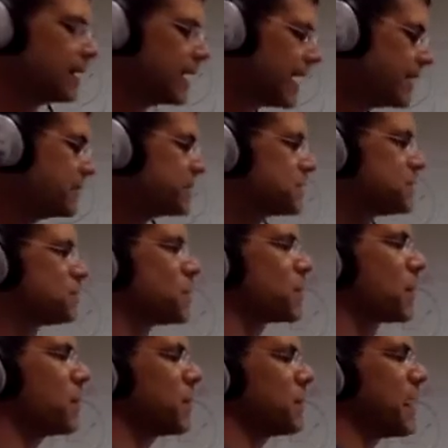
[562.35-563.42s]
And this is where
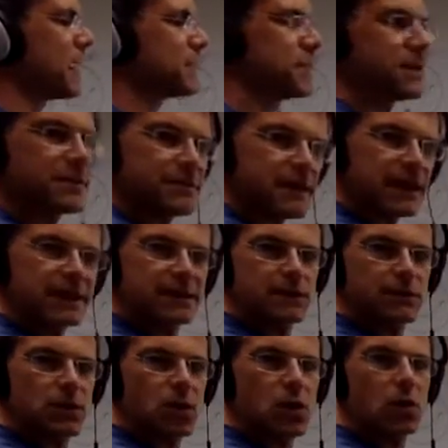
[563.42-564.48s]
going back to defining the
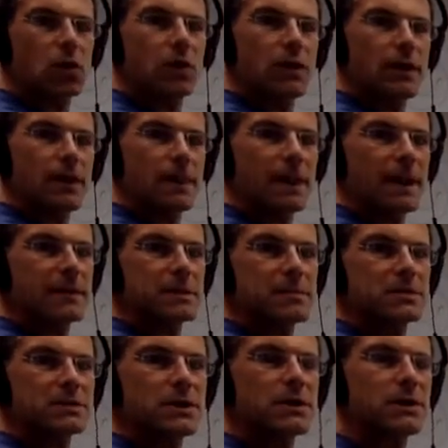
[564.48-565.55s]
role and the
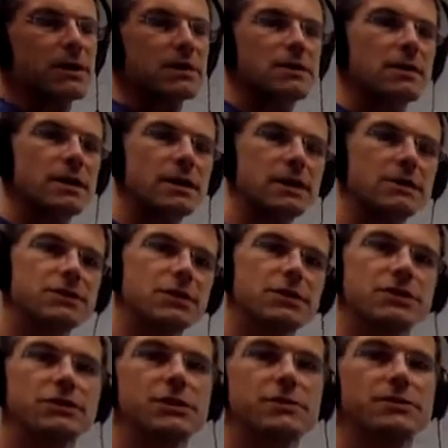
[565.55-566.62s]
persona is going to
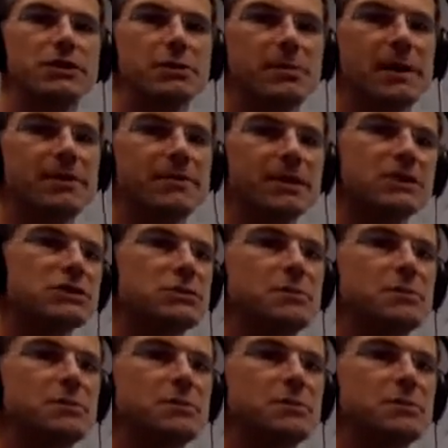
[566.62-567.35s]
serve to your benefit, because it'll